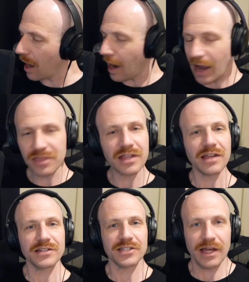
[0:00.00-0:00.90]
I think
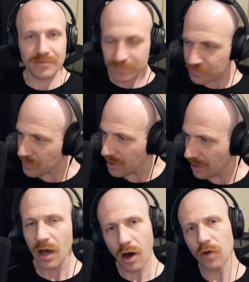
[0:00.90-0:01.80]
that's it.
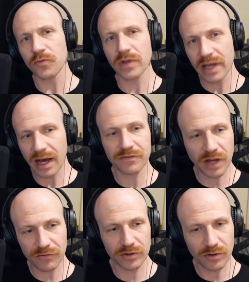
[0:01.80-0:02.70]
Hopefully I've
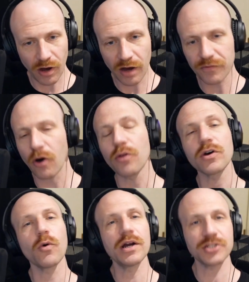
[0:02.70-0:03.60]
covered off all the
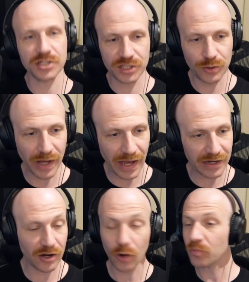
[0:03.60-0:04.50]
questions you had, and
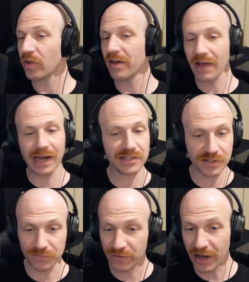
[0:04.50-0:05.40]
hopefully I've added
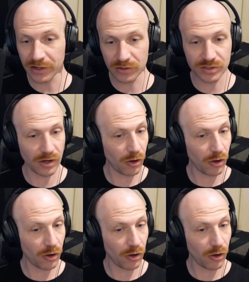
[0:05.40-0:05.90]
some value to